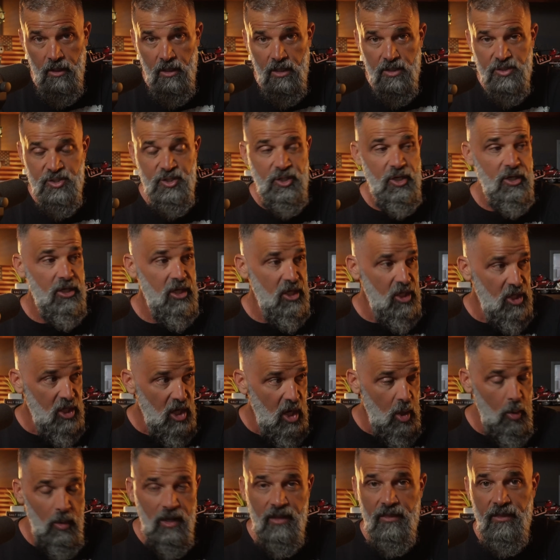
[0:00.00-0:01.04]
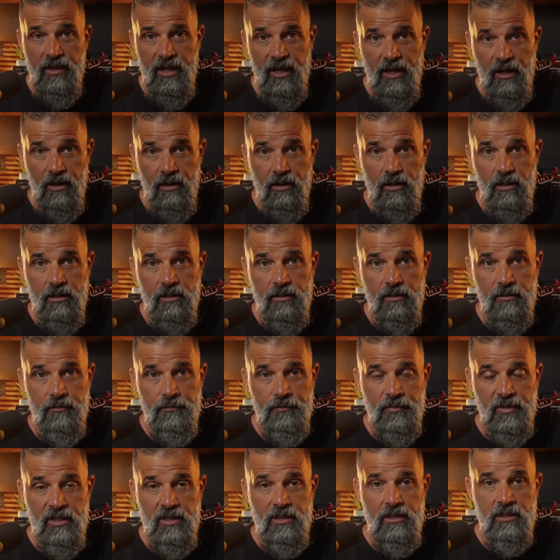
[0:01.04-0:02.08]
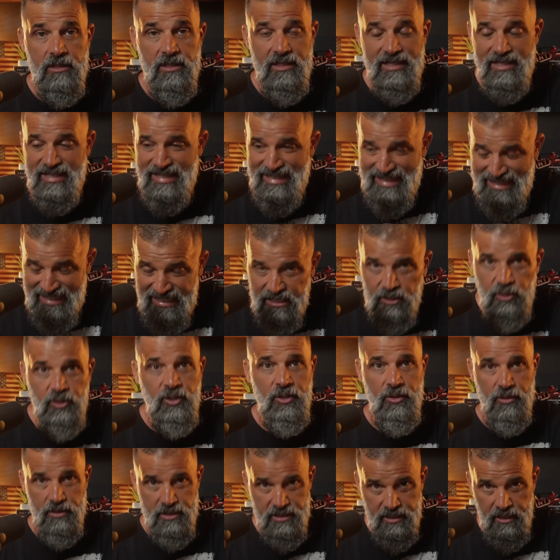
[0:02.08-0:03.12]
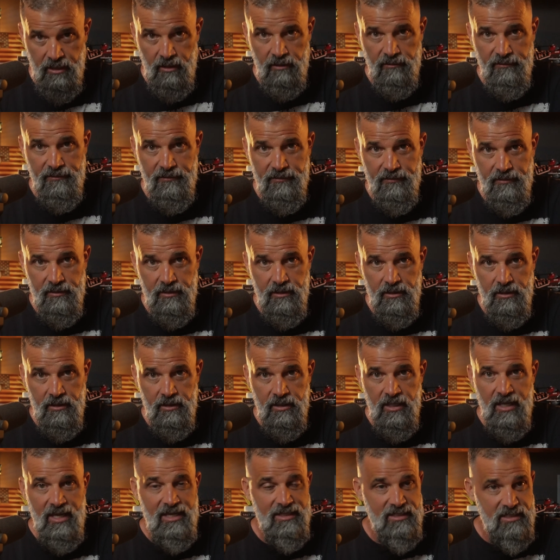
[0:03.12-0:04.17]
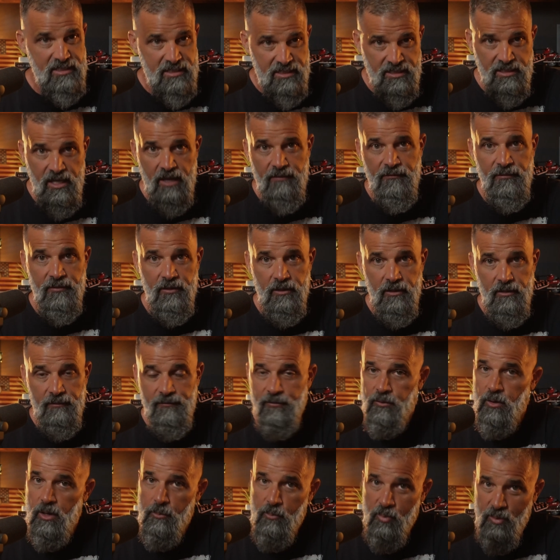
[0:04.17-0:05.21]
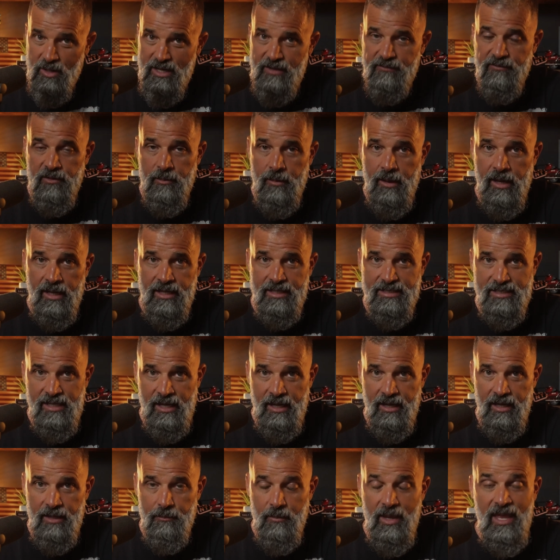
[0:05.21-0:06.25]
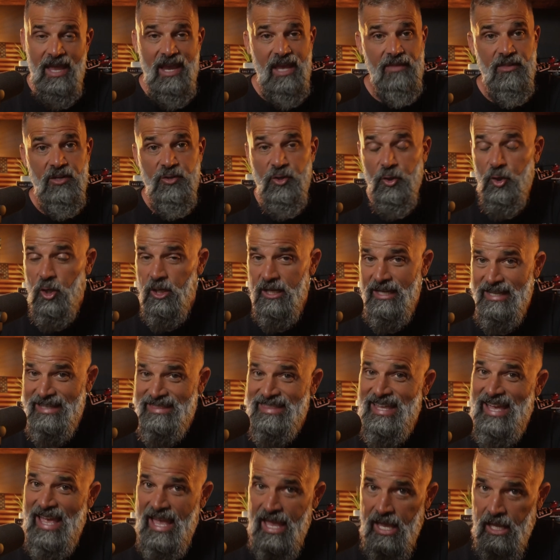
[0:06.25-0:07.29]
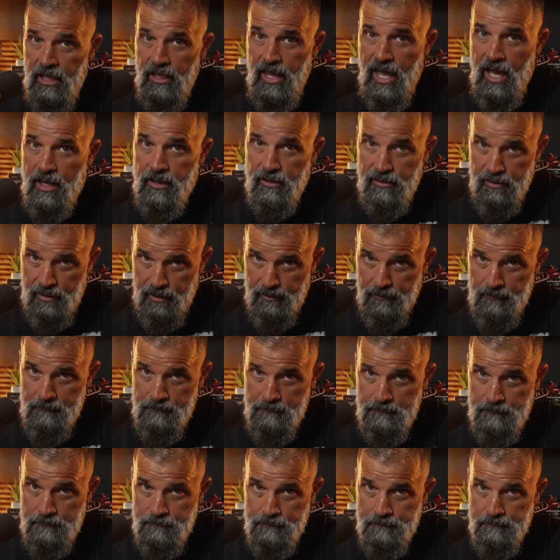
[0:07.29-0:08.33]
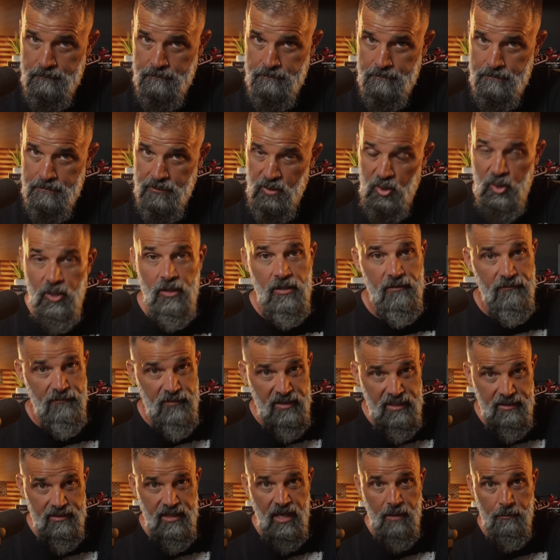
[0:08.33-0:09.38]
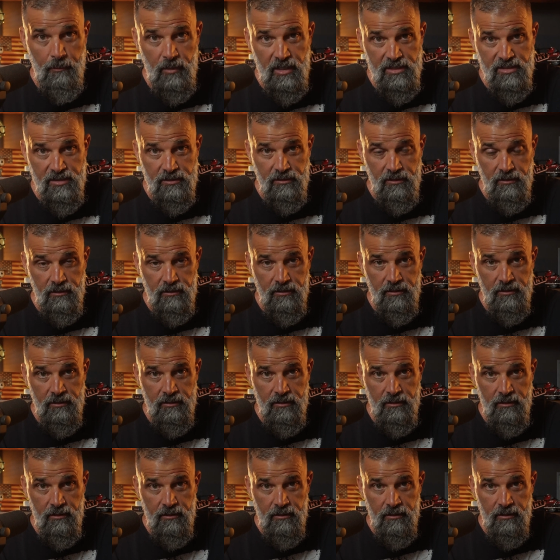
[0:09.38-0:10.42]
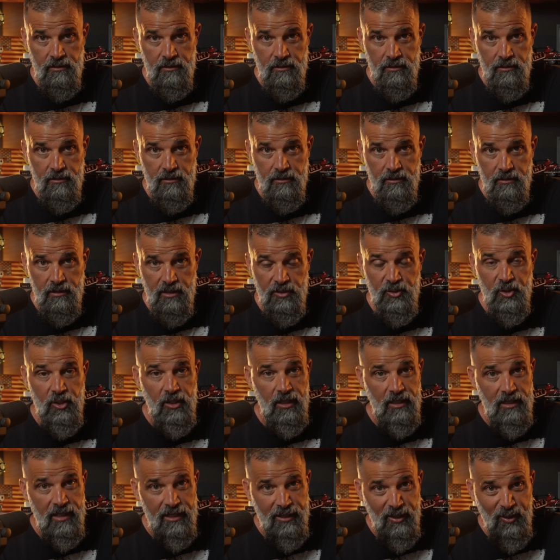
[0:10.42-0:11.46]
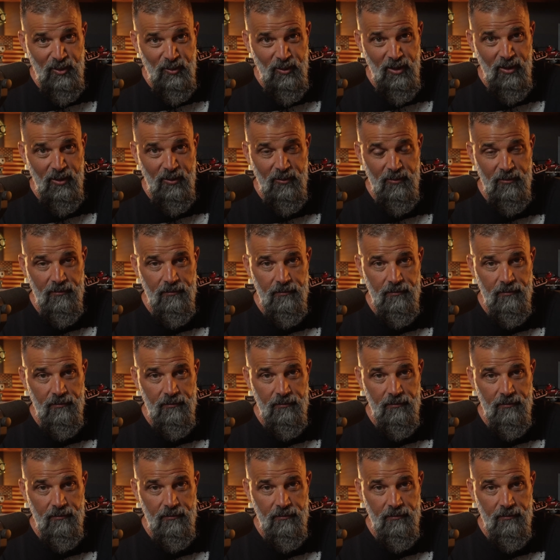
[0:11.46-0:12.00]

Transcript: So you're going to go in there, kill yourself, suffer for a brief amount of time, and then you're going to get the hell out of there. You're going to feed that muscle, and you're going to let it grow.